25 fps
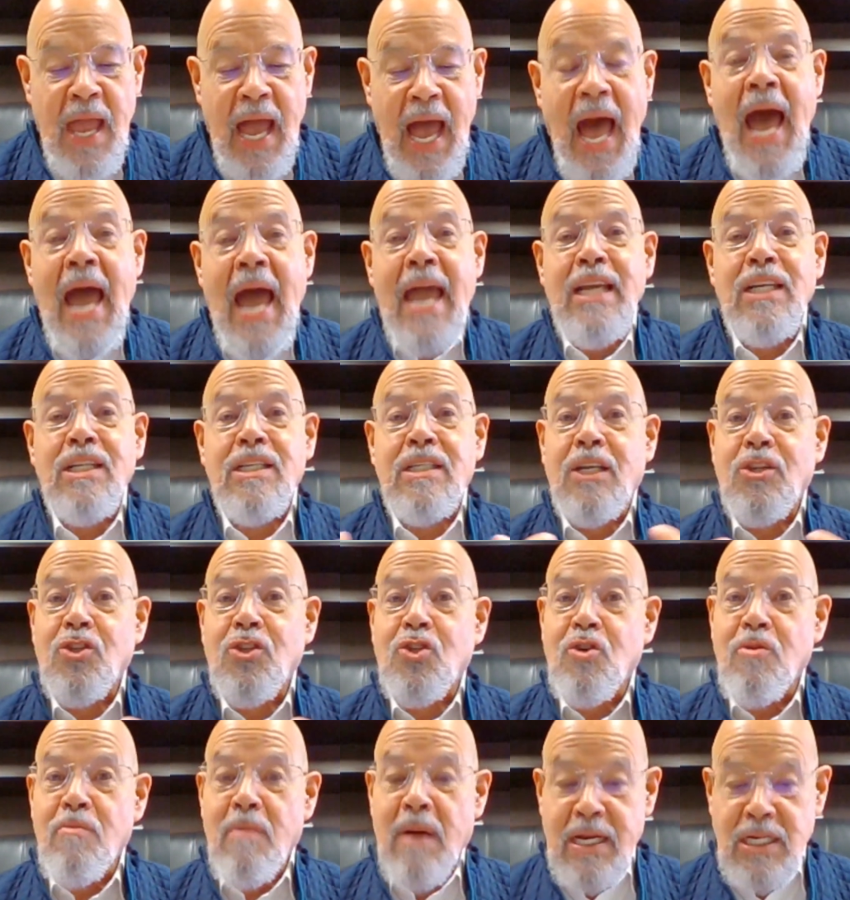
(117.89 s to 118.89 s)
I said
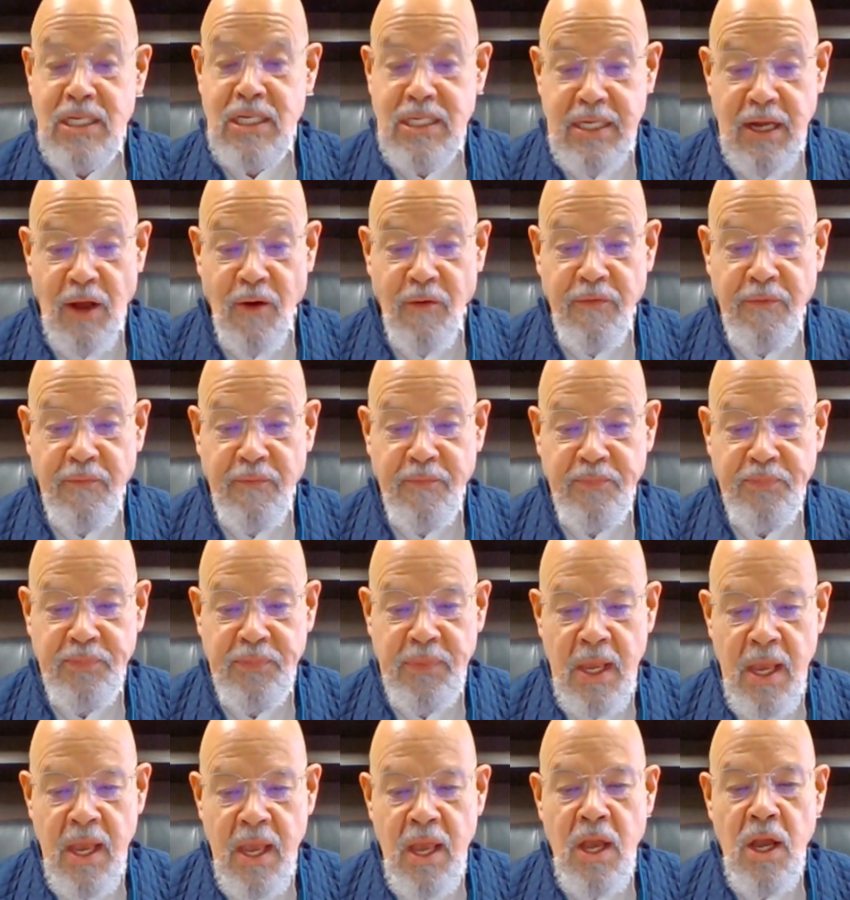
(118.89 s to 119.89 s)
to myself,
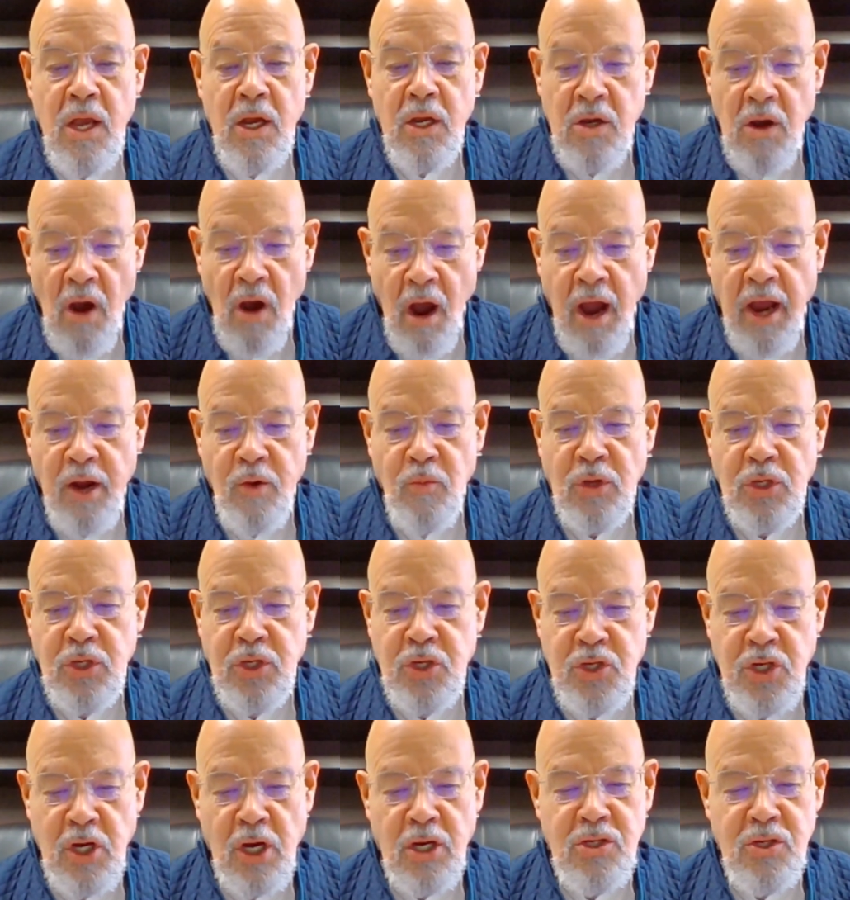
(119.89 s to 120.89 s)
God will
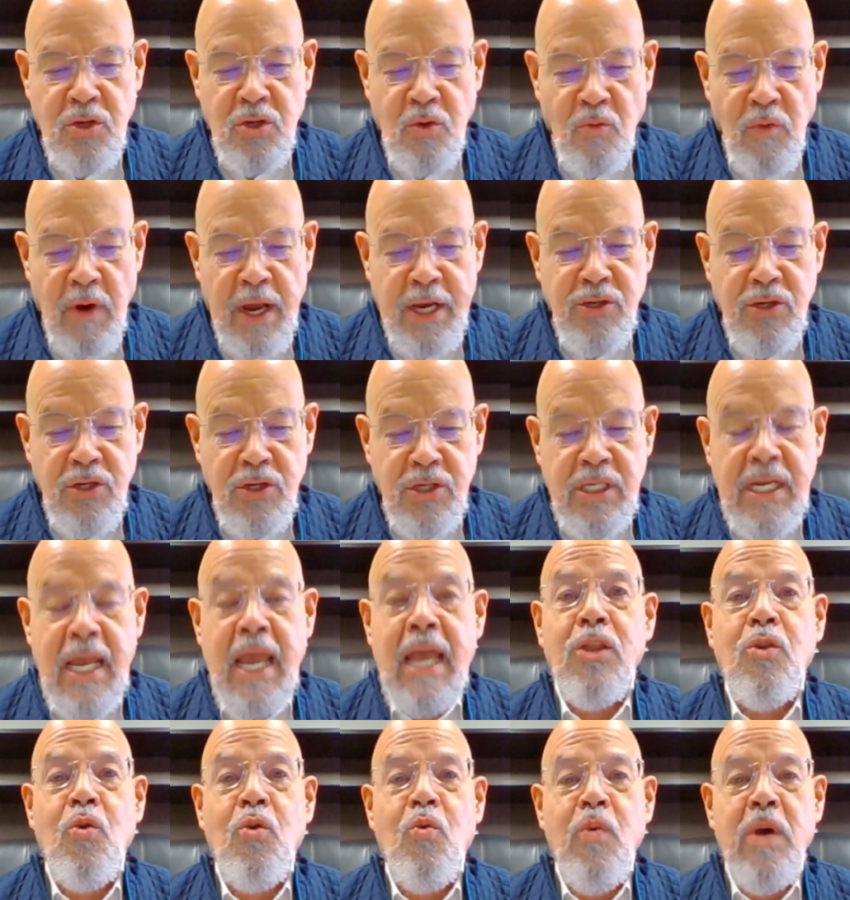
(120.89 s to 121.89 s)
judge the righteous
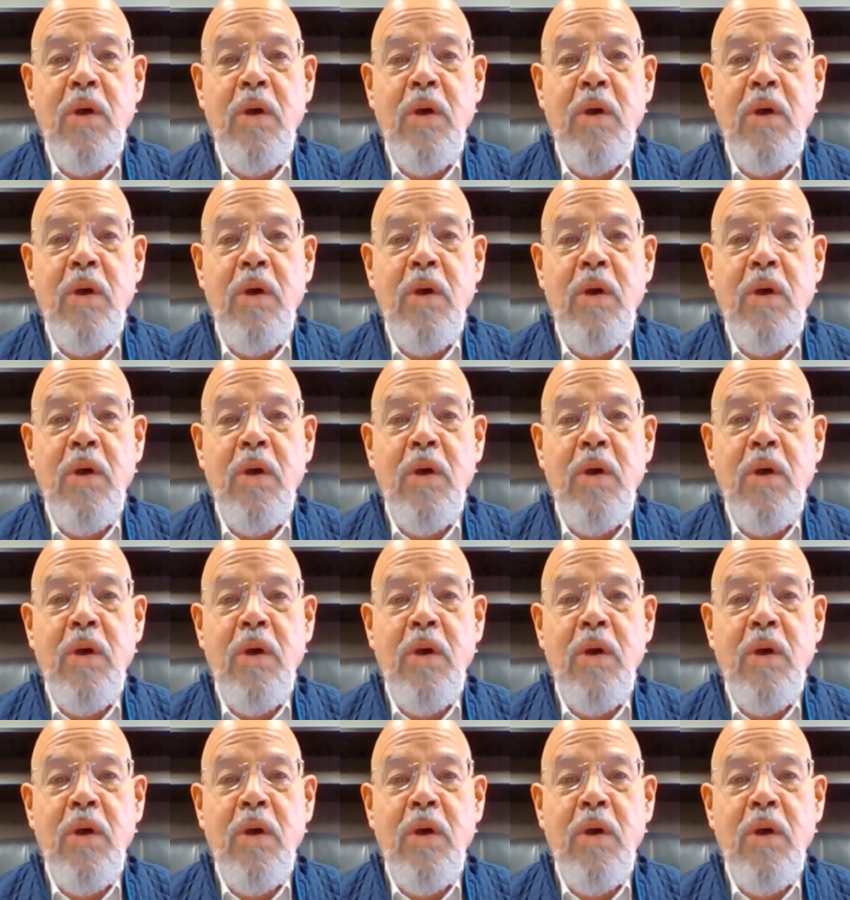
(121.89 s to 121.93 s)
and the